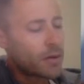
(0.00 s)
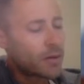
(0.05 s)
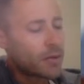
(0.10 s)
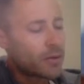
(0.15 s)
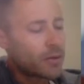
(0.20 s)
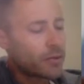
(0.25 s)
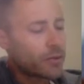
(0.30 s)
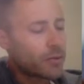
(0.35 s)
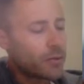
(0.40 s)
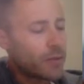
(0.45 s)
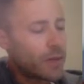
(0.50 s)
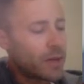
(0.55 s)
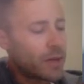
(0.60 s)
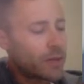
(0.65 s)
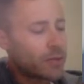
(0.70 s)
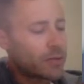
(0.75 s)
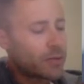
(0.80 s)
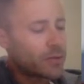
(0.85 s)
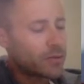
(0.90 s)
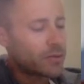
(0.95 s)
There's a
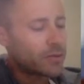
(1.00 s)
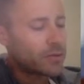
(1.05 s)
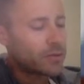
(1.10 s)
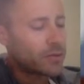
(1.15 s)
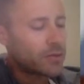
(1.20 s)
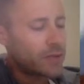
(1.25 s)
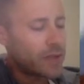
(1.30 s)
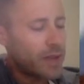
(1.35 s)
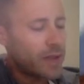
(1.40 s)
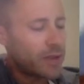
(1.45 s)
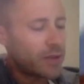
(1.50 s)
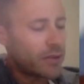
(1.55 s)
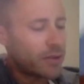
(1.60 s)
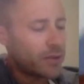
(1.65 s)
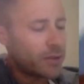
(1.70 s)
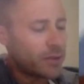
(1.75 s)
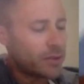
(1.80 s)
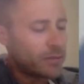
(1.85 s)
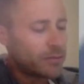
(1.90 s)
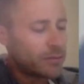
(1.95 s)
mass
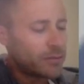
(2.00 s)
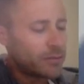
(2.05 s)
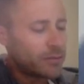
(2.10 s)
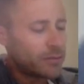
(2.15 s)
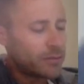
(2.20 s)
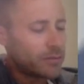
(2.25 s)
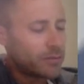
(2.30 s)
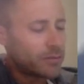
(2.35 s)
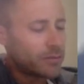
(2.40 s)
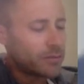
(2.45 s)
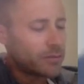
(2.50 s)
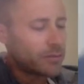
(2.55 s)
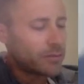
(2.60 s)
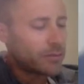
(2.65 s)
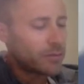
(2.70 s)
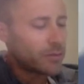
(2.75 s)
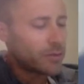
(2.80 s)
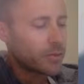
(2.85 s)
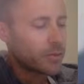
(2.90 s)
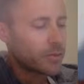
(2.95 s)
dangling
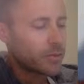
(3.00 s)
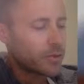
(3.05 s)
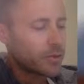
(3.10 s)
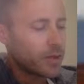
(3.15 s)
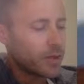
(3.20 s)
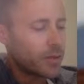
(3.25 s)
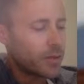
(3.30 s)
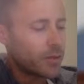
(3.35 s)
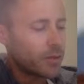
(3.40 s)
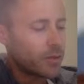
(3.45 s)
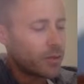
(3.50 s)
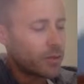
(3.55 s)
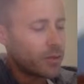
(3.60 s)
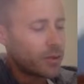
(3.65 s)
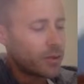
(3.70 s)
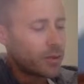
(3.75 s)
from the table.